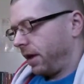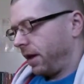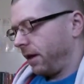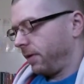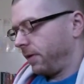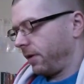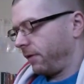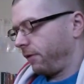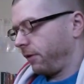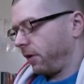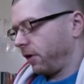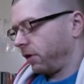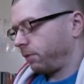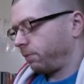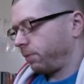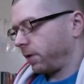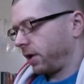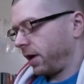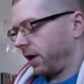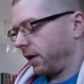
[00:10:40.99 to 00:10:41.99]
In the
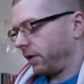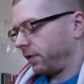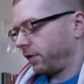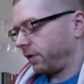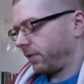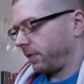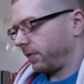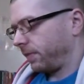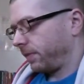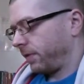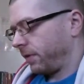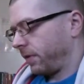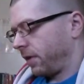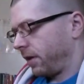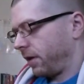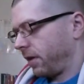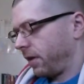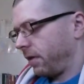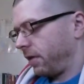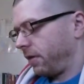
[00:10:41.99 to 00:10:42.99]
first place,
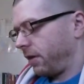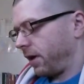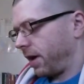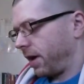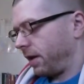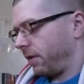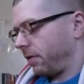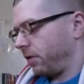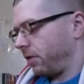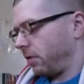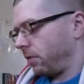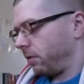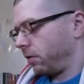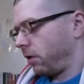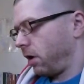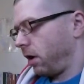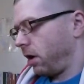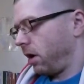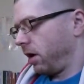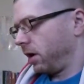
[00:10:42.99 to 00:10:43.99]
then
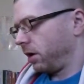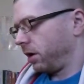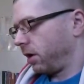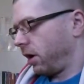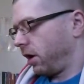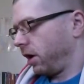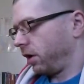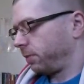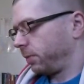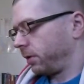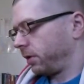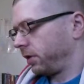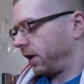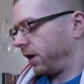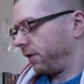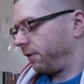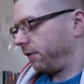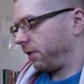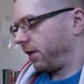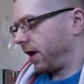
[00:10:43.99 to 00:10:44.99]
law and gospel
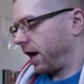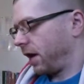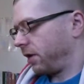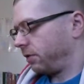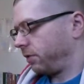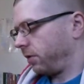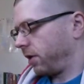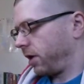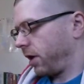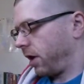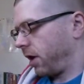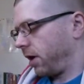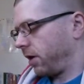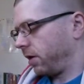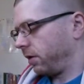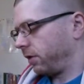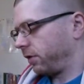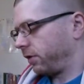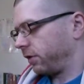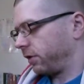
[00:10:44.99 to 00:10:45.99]
differ as
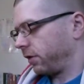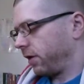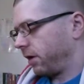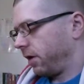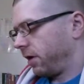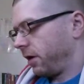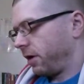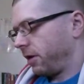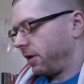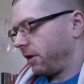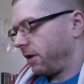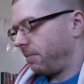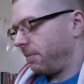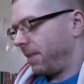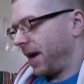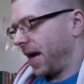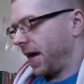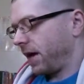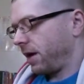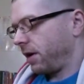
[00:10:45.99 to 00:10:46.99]
regards the
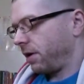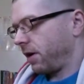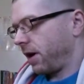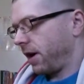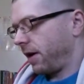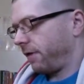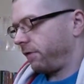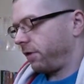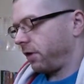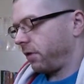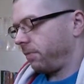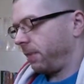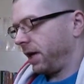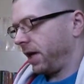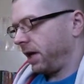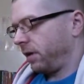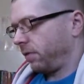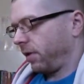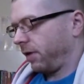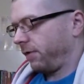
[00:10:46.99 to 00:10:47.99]
manner of their
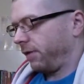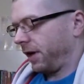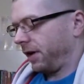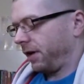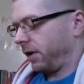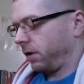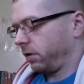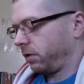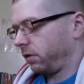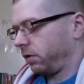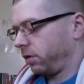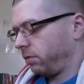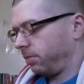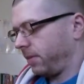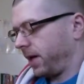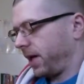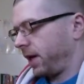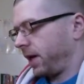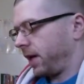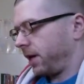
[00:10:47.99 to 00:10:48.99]
being revealed to
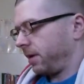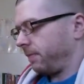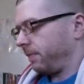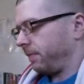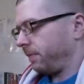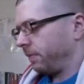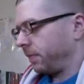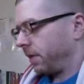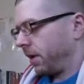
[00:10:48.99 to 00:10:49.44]
man.